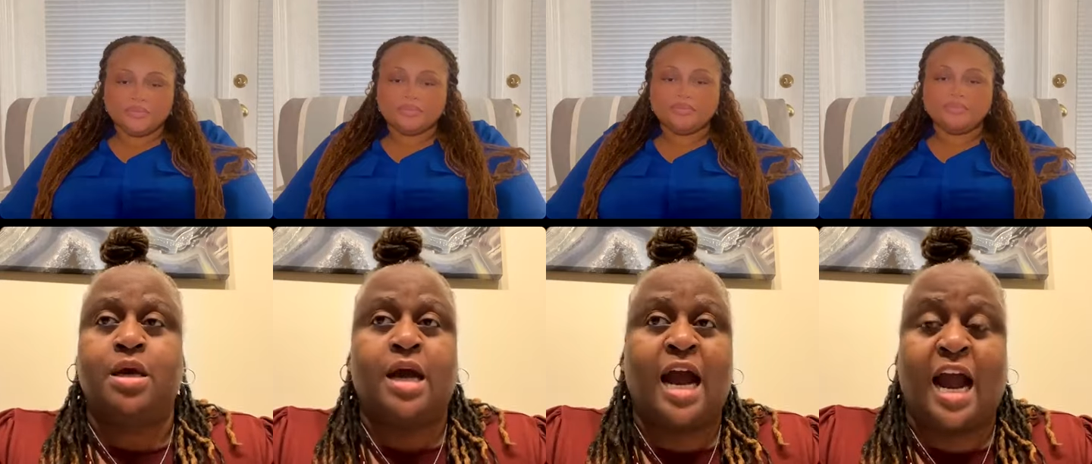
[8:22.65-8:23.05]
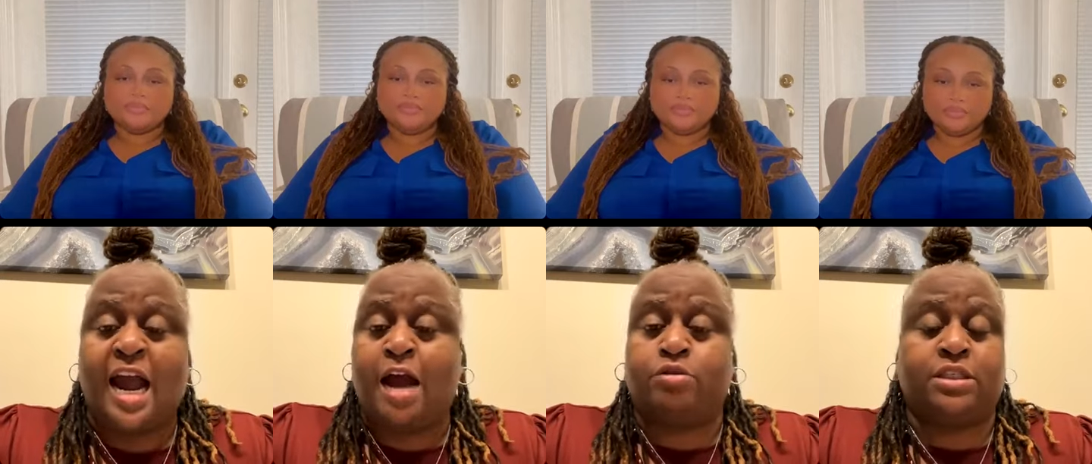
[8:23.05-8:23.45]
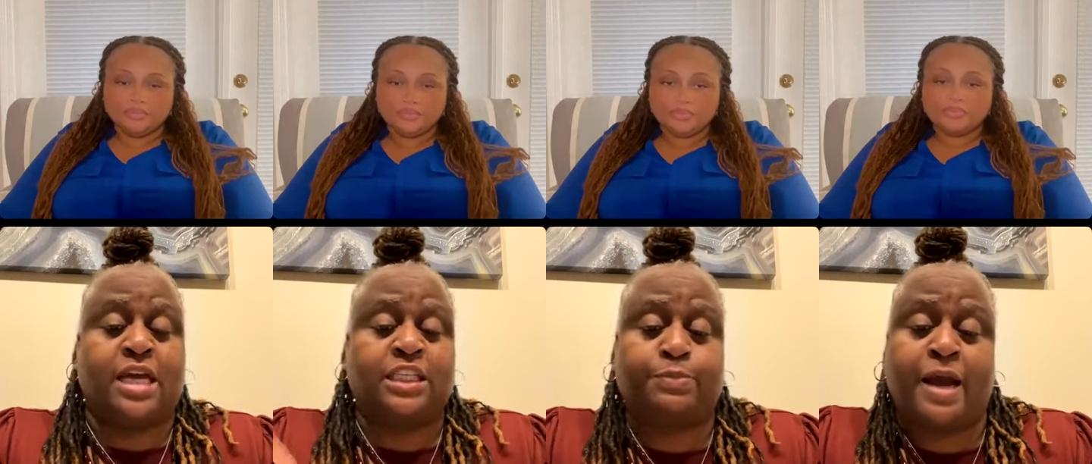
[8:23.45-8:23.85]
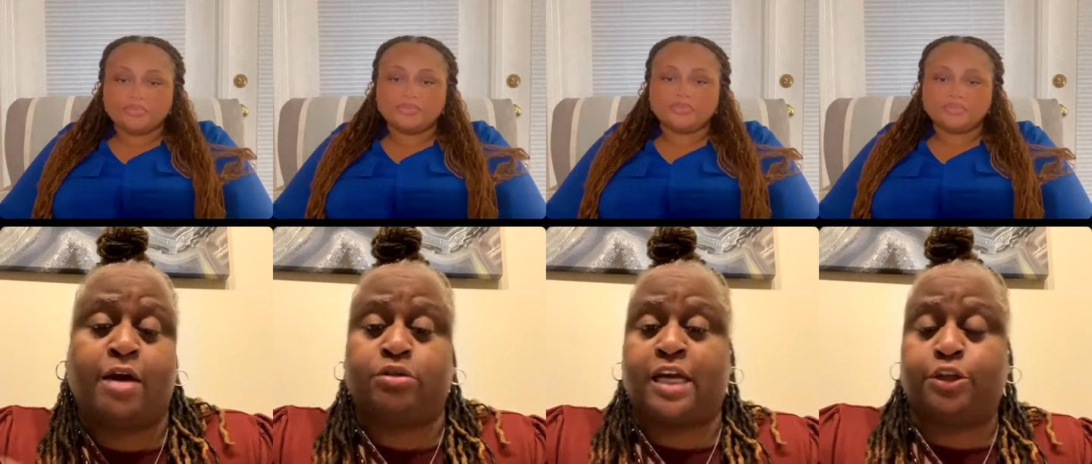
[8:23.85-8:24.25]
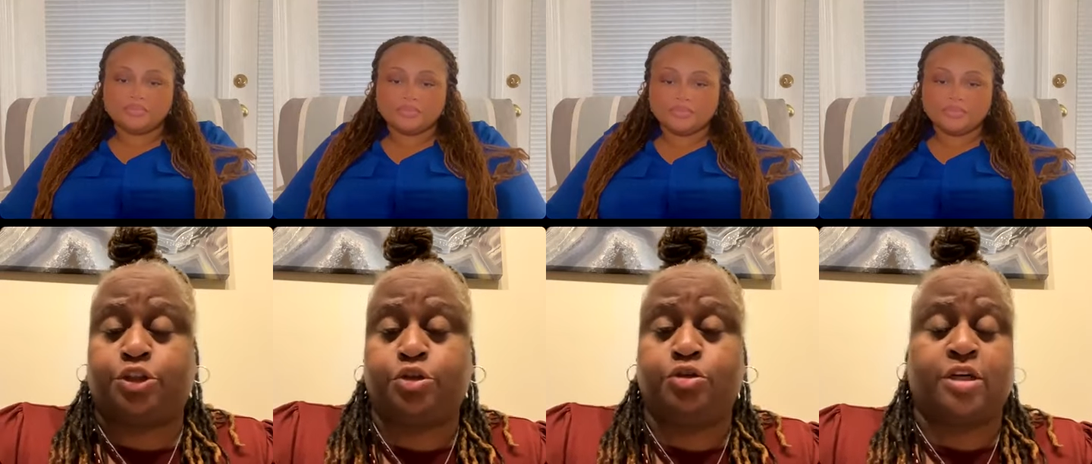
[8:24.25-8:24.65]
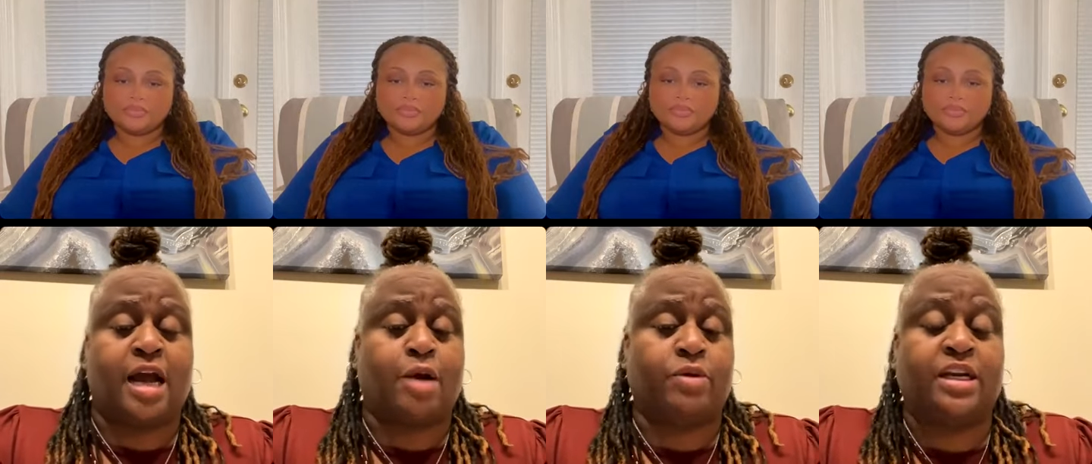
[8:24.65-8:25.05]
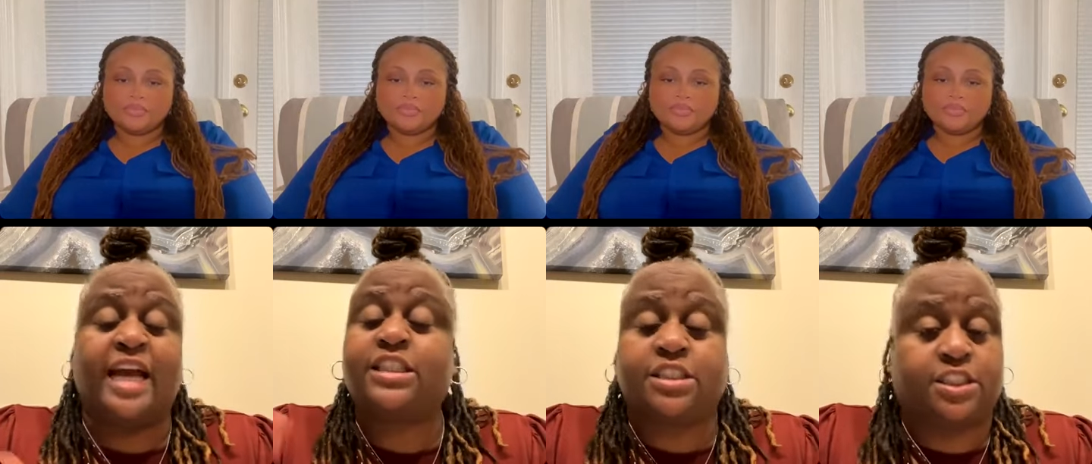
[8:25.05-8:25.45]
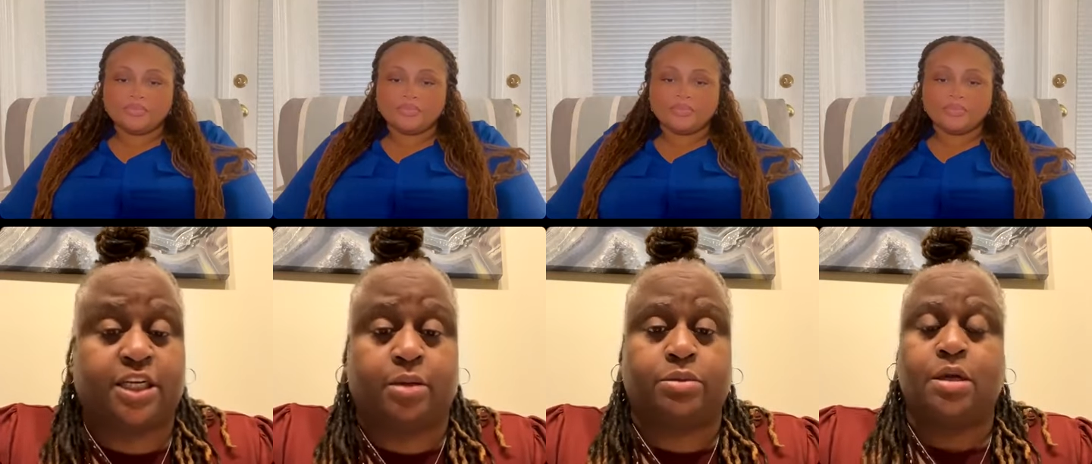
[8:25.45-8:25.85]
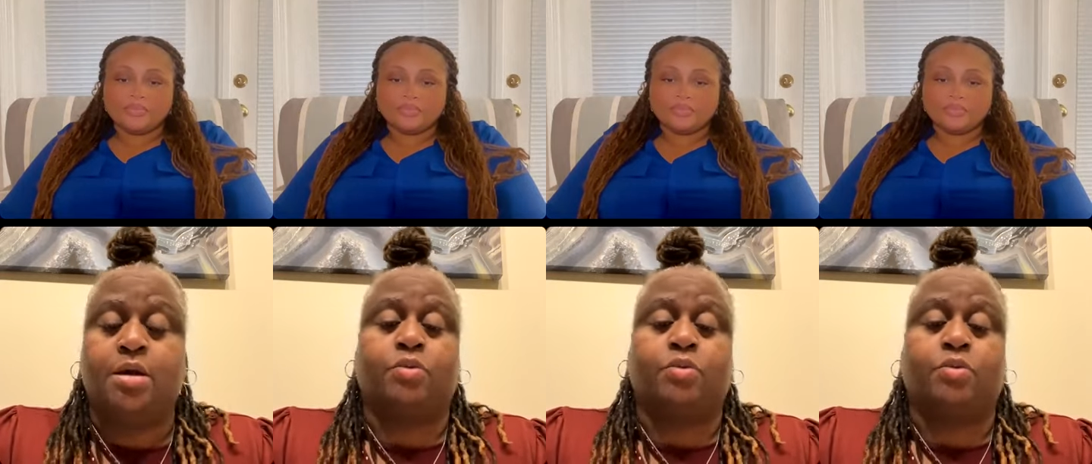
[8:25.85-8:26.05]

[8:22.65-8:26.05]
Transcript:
Speaker 1: our houses, our spouse, our children, our relationships,